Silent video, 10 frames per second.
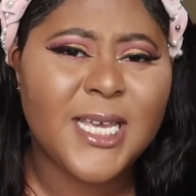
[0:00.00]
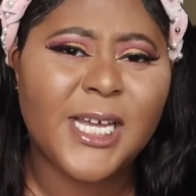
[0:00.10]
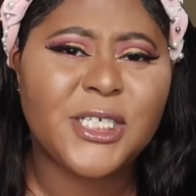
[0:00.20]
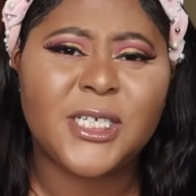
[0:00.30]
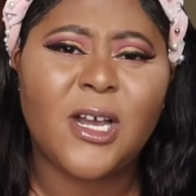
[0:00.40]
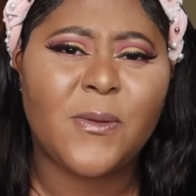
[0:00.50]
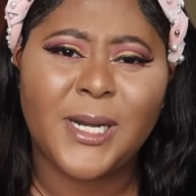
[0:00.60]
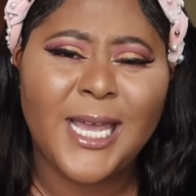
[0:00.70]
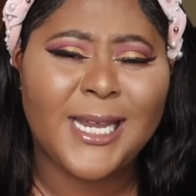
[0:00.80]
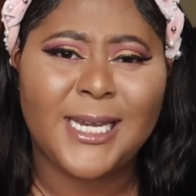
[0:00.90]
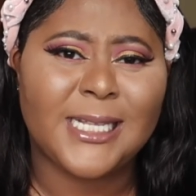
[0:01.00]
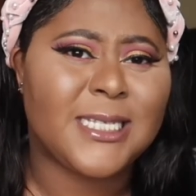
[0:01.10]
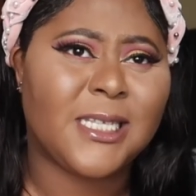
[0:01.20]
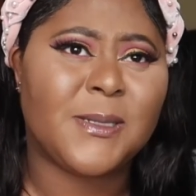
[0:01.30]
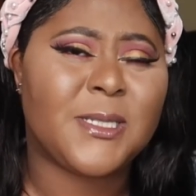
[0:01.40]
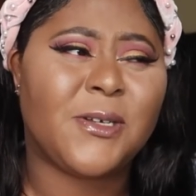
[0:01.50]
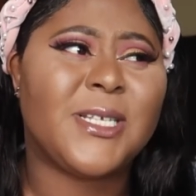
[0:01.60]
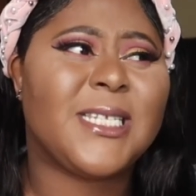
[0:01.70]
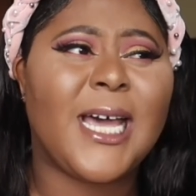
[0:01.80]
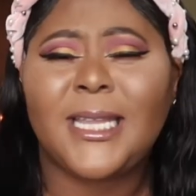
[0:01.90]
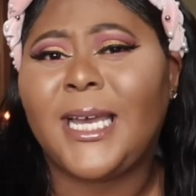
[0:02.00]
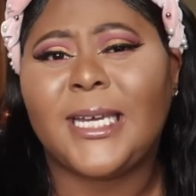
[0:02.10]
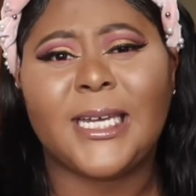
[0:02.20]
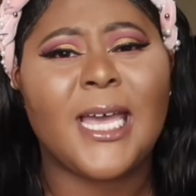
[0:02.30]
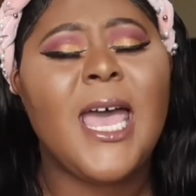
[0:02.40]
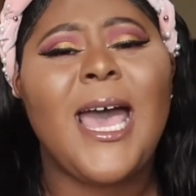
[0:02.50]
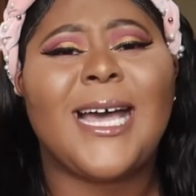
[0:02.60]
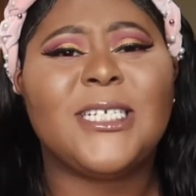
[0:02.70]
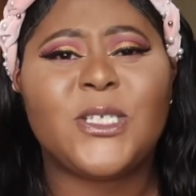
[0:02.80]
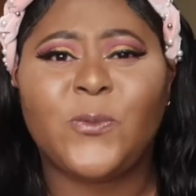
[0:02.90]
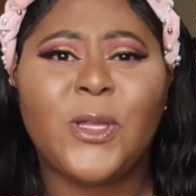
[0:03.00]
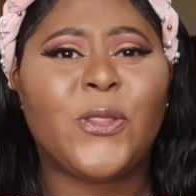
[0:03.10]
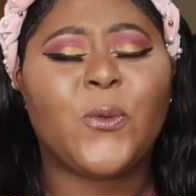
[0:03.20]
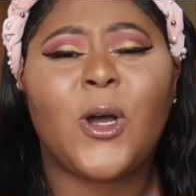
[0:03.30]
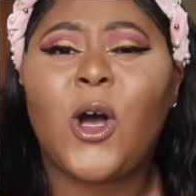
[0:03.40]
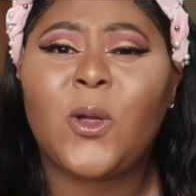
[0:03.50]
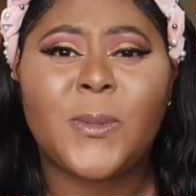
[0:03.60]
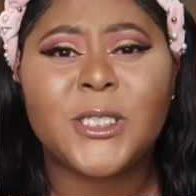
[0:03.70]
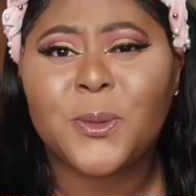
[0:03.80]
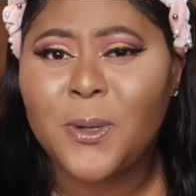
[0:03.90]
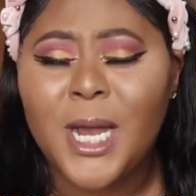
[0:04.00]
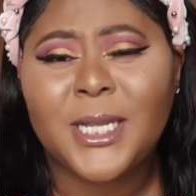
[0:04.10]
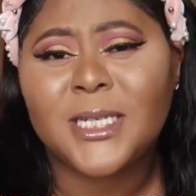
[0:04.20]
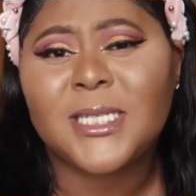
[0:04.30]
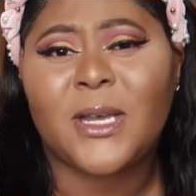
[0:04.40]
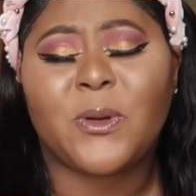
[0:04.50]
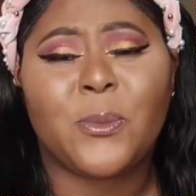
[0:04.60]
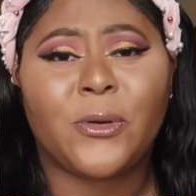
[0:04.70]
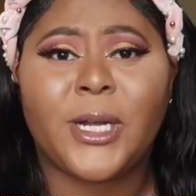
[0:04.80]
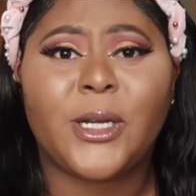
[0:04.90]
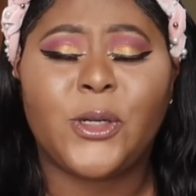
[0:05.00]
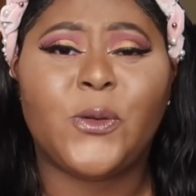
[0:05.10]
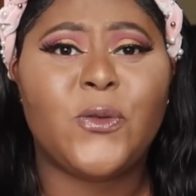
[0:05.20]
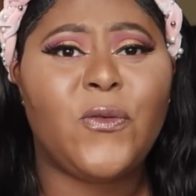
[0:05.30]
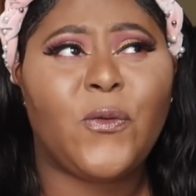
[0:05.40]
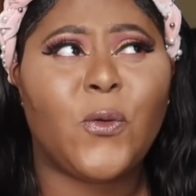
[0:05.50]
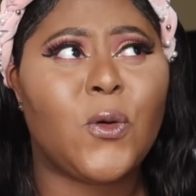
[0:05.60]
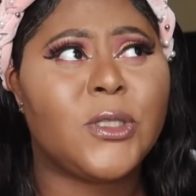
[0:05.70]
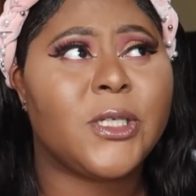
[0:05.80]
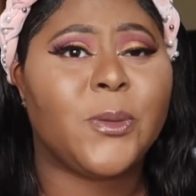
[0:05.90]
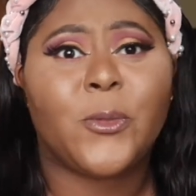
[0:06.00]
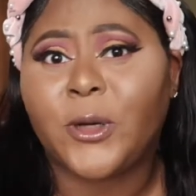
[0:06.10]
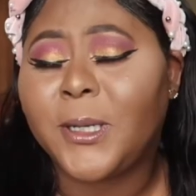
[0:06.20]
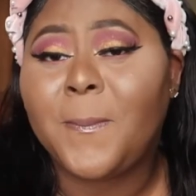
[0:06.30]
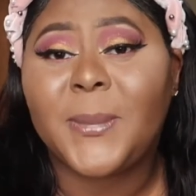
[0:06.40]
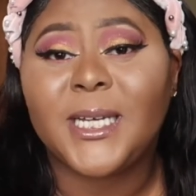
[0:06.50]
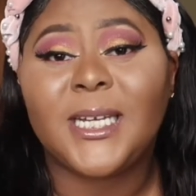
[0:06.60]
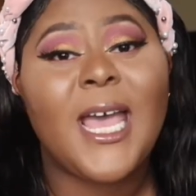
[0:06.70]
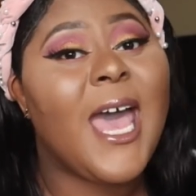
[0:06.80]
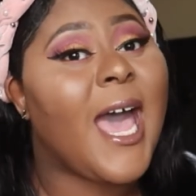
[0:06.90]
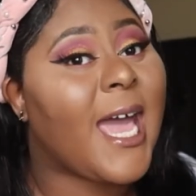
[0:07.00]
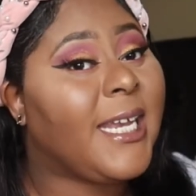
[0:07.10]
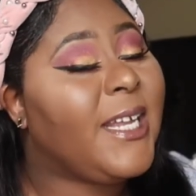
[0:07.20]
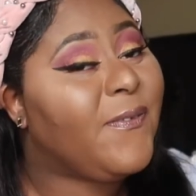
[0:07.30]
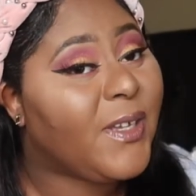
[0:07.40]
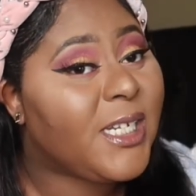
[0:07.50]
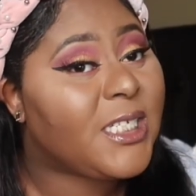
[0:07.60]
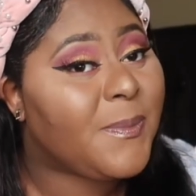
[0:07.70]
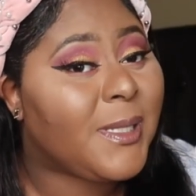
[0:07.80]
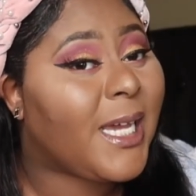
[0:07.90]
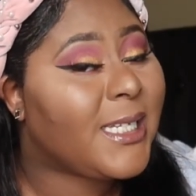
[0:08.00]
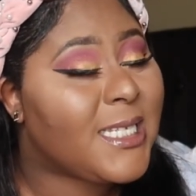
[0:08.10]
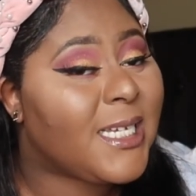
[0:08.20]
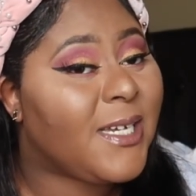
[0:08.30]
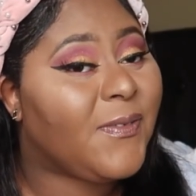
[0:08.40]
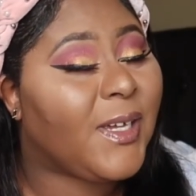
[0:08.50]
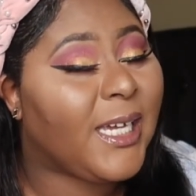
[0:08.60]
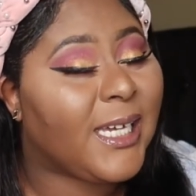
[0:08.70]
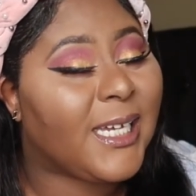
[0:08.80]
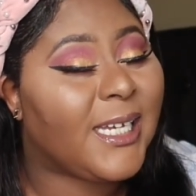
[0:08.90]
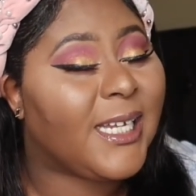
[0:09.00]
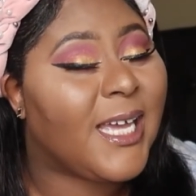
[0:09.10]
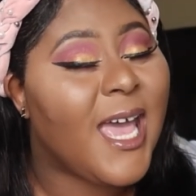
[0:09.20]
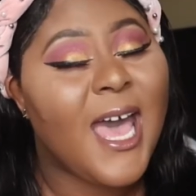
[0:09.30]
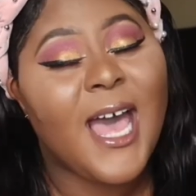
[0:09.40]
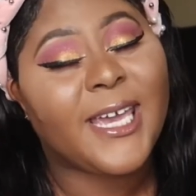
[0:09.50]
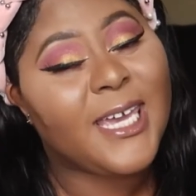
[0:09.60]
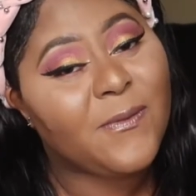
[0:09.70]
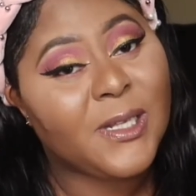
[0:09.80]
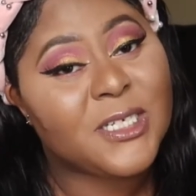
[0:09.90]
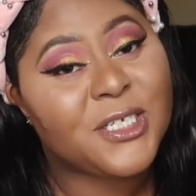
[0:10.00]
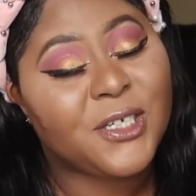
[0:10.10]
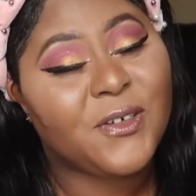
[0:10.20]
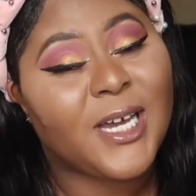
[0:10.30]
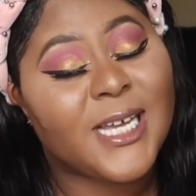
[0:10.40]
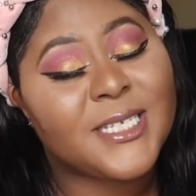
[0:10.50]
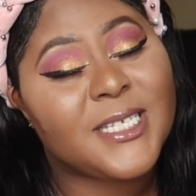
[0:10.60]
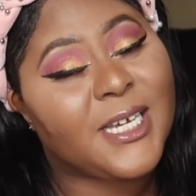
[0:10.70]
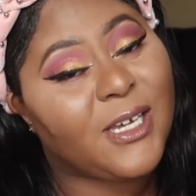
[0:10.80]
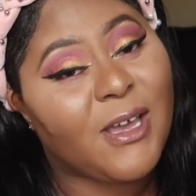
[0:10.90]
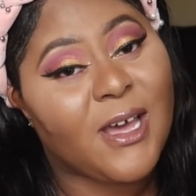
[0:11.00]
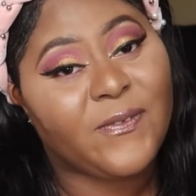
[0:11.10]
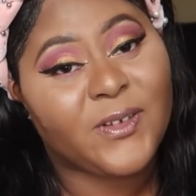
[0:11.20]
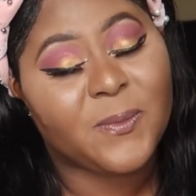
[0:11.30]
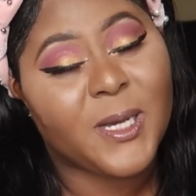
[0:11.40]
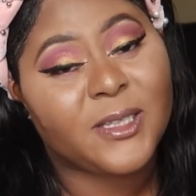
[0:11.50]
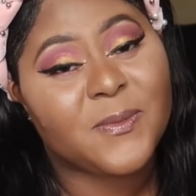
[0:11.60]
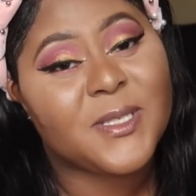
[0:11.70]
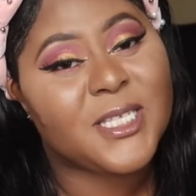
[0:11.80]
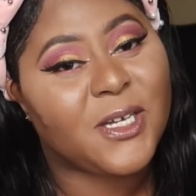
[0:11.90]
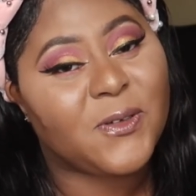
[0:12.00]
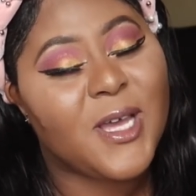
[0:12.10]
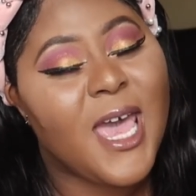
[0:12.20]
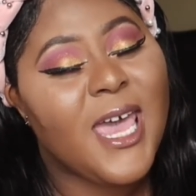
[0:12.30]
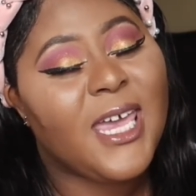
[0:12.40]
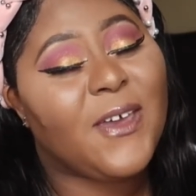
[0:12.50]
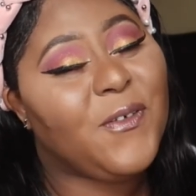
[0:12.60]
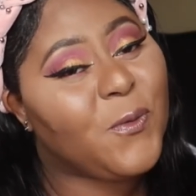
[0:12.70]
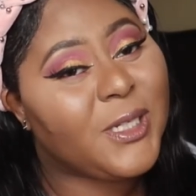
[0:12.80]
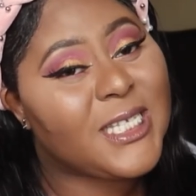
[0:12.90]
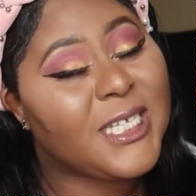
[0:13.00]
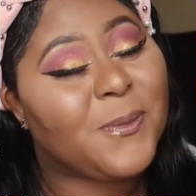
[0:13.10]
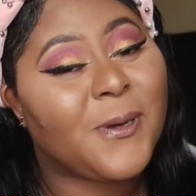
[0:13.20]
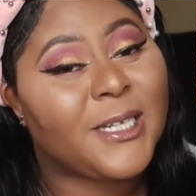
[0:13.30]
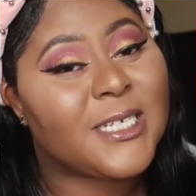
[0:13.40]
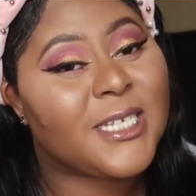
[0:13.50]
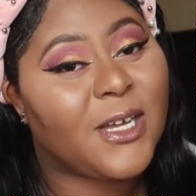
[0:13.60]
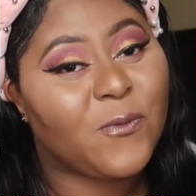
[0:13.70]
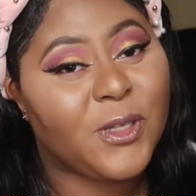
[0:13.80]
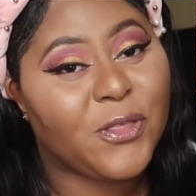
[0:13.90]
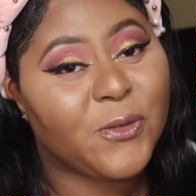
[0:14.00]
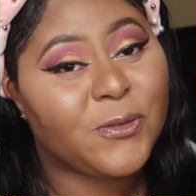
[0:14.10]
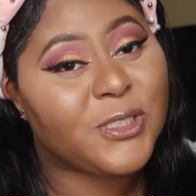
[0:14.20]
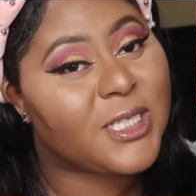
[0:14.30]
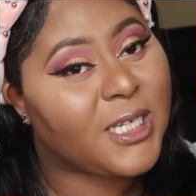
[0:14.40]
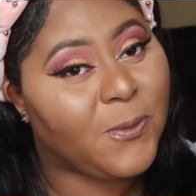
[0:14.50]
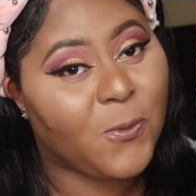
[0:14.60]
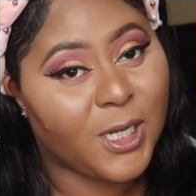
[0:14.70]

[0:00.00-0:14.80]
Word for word: actually already had dents in them. So it's not like I just went through a whole bunch of products that were brand new, full to the brim, but I did finish up a lot of stuff and I can't wait to show you guys and tell you how I feel about them. So if you wanna see the products that I went through, just keep